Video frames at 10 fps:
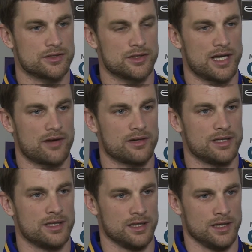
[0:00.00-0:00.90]
You know,
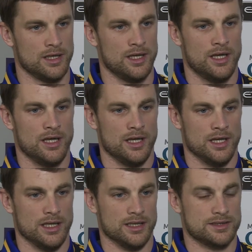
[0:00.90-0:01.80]
Larry,
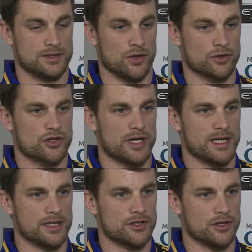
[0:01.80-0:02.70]
he has no
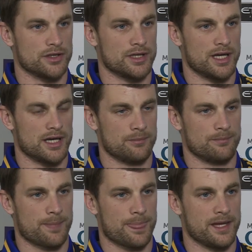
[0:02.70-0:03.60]
training
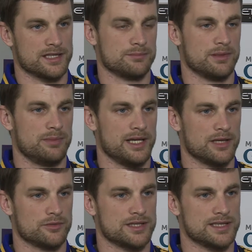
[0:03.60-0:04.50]
done. He hasn't been
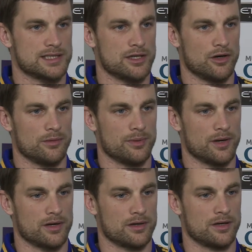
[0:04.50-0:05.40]
playing with his club,
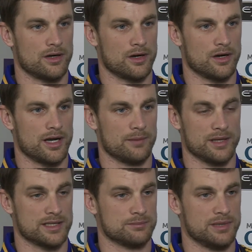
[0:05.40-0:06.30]
or
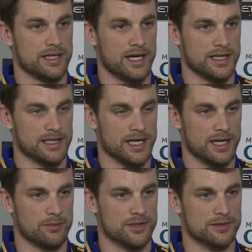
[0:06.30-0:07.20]
he hasn't played any
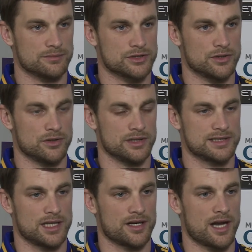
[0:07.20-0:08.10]
game with him. So
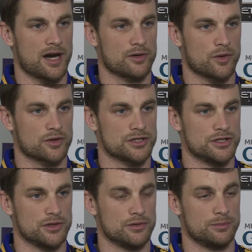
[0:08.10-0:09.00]
he's a lot of hard work to
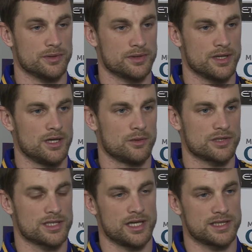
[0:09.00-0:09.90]
do, but
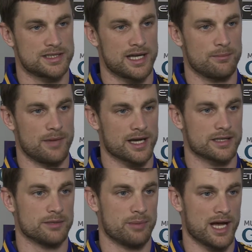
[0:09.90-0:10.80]
we're delighted to have him
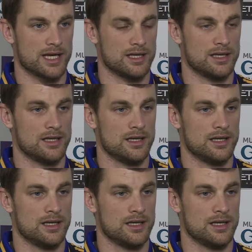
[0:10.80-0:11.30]
back on the panel.